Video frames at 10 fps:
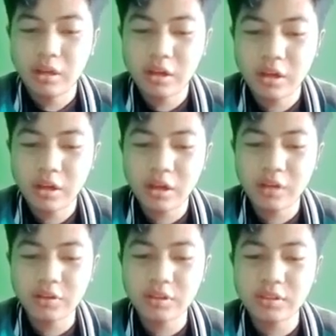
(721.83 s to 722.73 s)

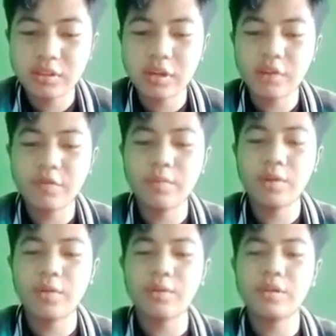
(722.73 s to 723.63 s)
After the children are
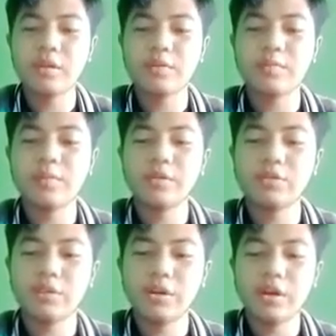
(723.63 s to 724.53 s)
familiar with the
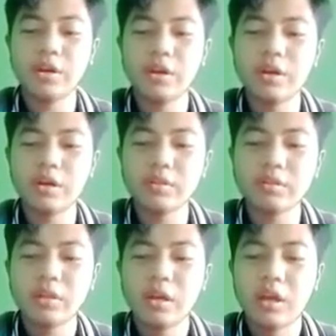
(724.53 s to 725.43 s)
pattern
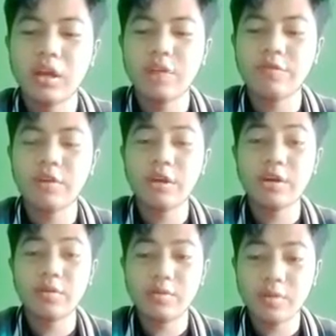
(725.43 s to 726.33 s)
and find
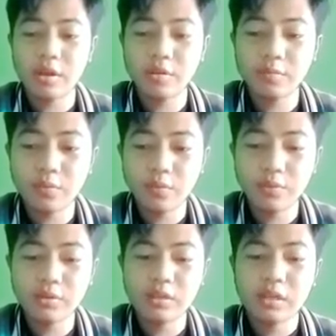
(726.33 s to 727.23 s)
their
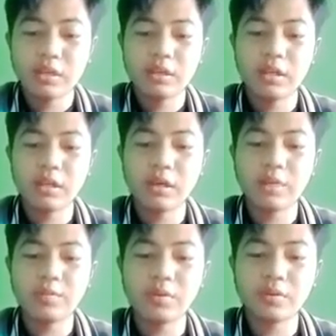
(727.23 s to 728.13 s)
book, they
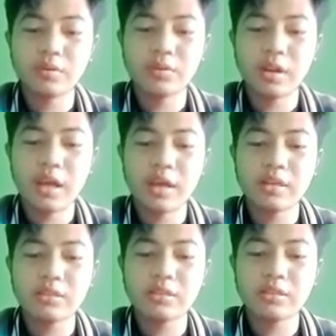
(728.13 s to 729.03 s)
can
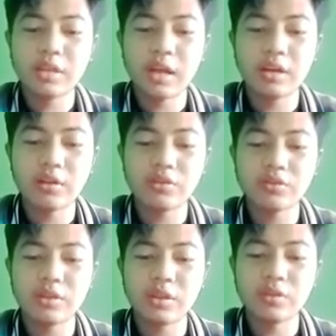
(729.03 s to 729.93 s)
personalize and
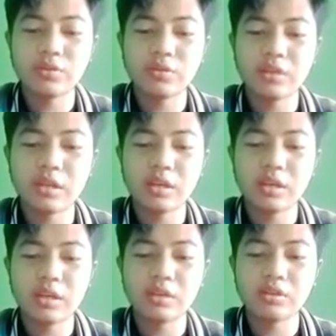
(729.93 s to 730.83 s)
constantly using
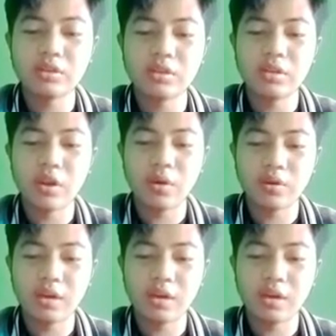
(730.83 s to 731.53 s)
a three clock